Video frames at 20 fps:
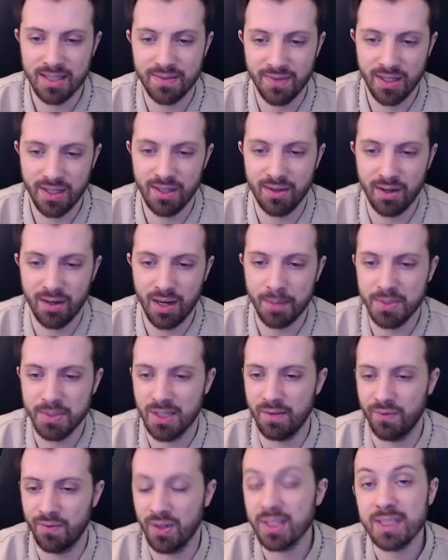Very good
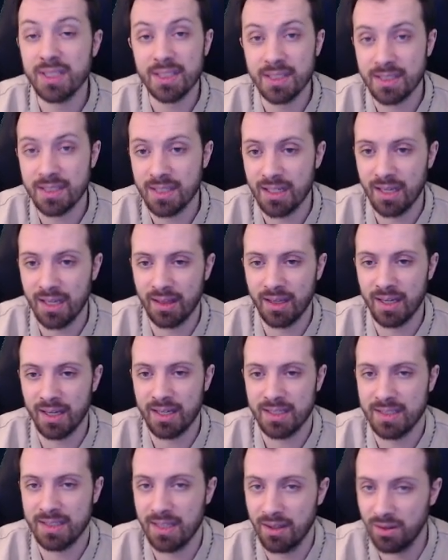option. For instance, like I
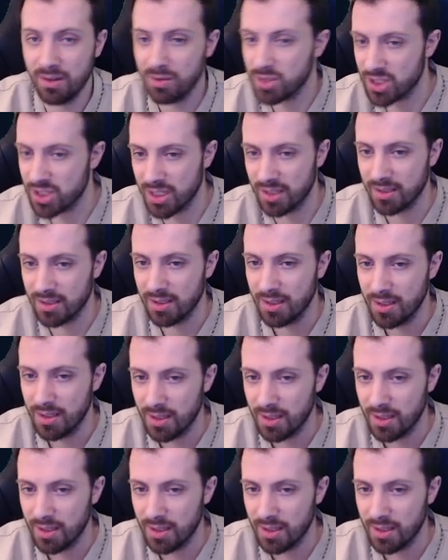said, Lucian,